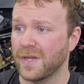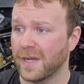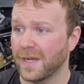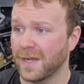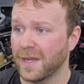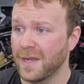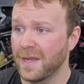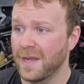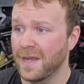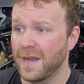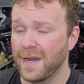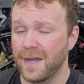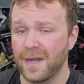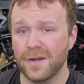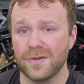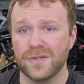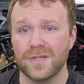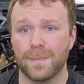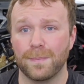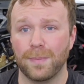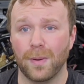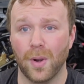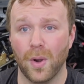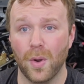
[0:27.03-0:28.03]
Like,
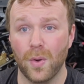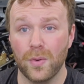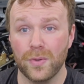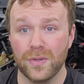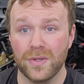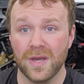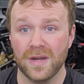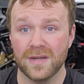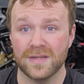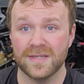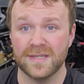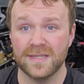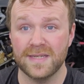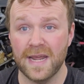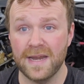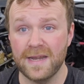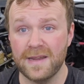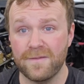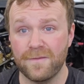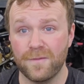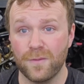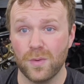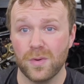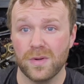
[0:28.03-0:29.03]
here's a pro, you got a
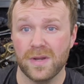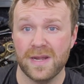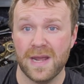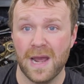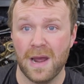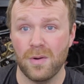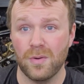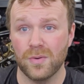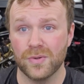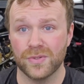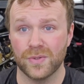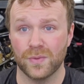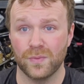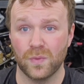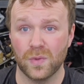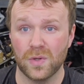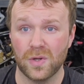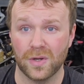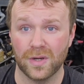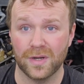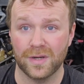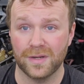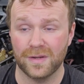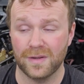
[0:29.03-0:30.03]
steady 40 hours of
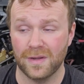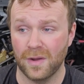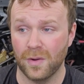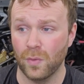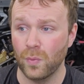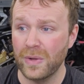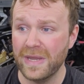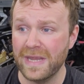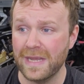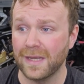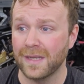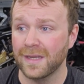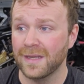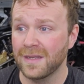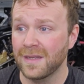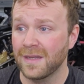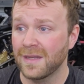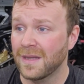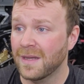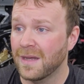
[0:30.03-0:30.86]
work a week.